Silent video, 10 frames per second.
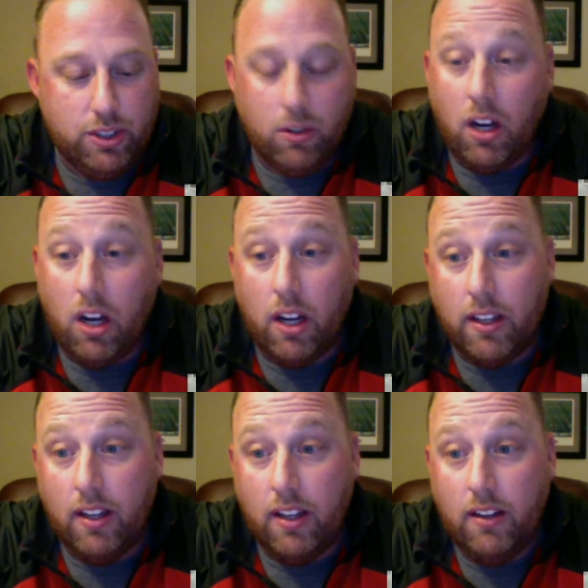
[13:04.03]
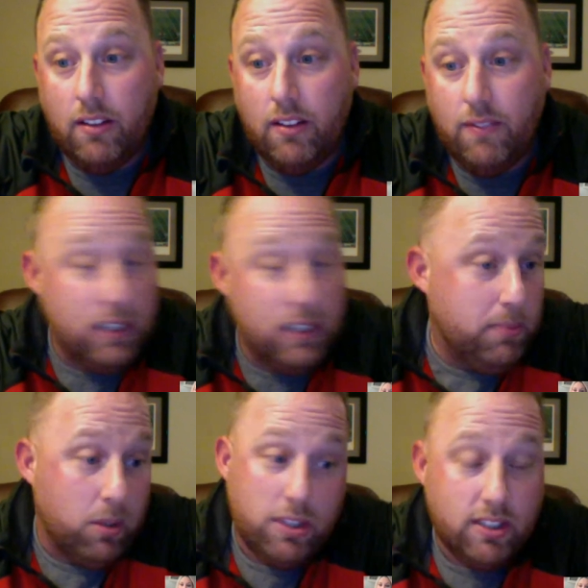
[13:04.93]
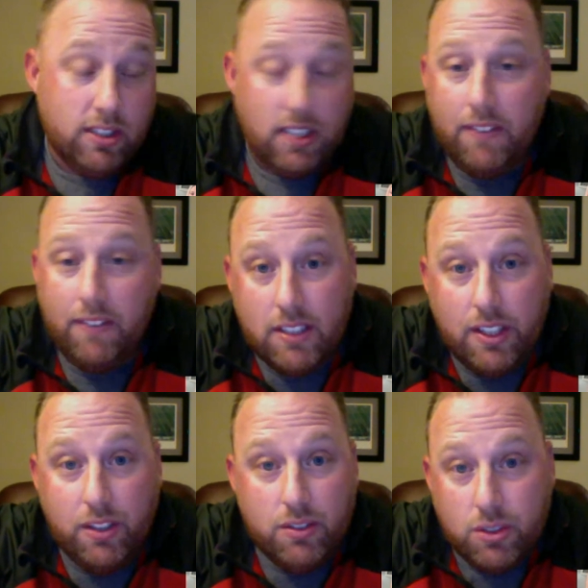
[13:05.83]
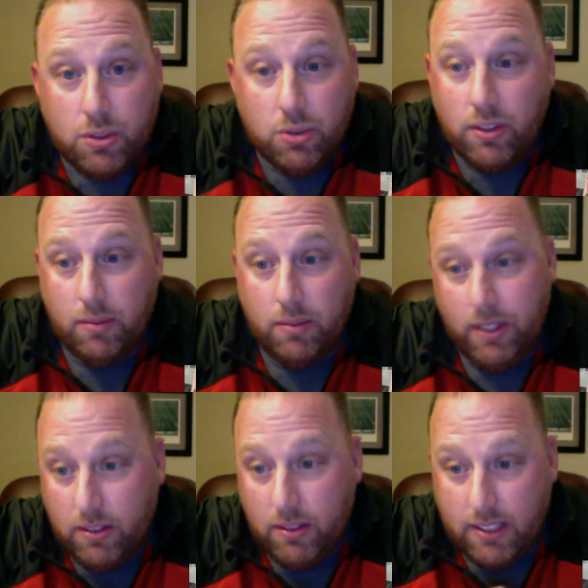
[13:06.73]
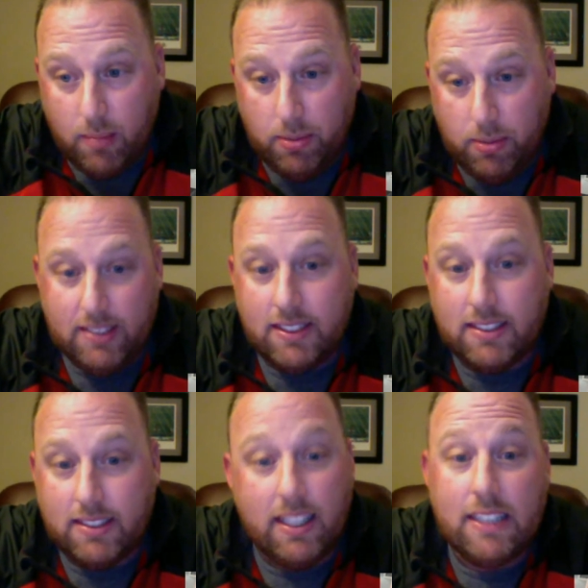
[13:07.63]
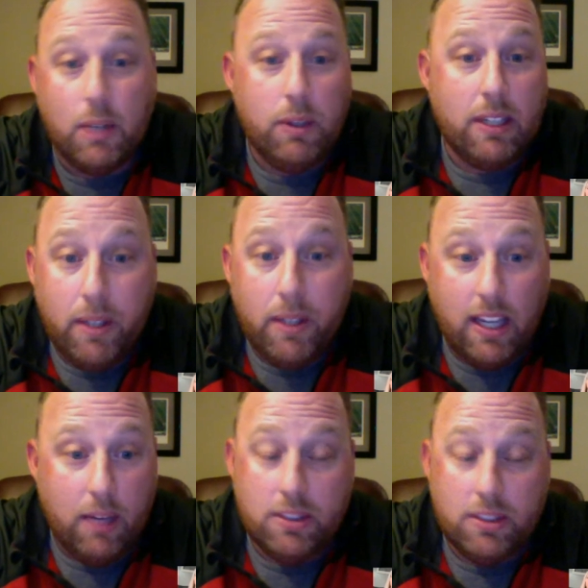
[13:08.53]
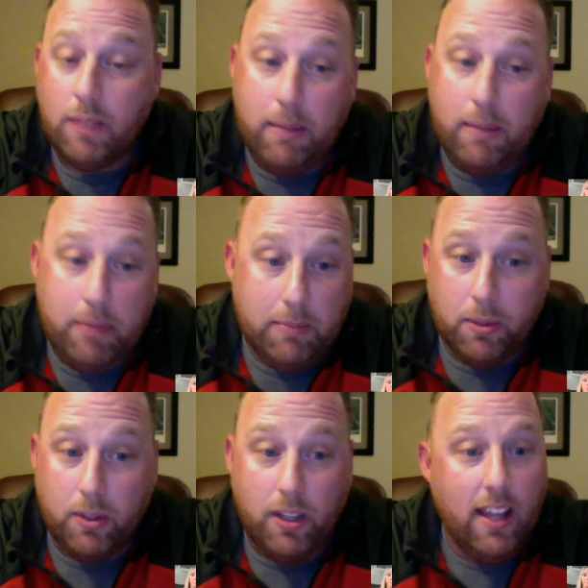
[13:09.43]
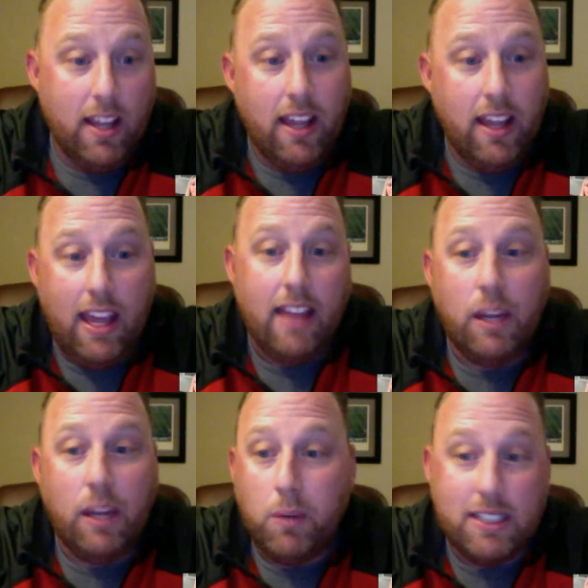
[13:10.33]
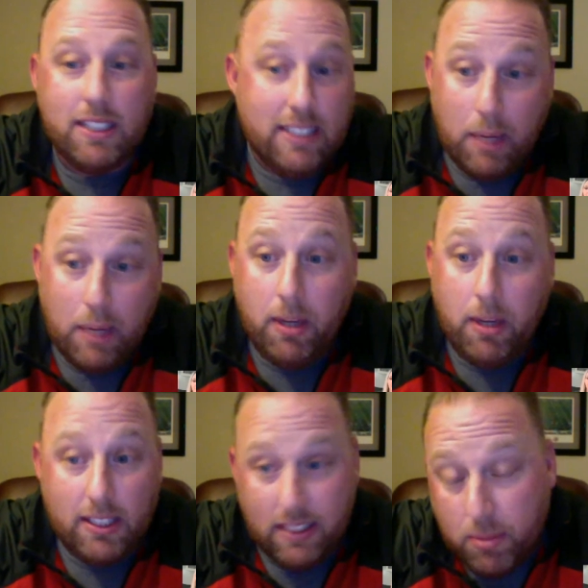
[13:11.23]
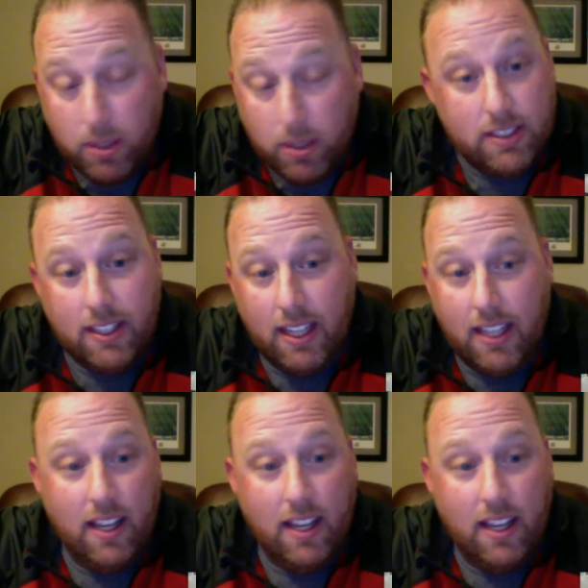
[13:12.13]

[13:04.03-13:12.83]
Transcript: on Facebook, which is obviously a huge tool that we use here at Plexus, and that's how we communicate with so many people. And they want to see that positive person that,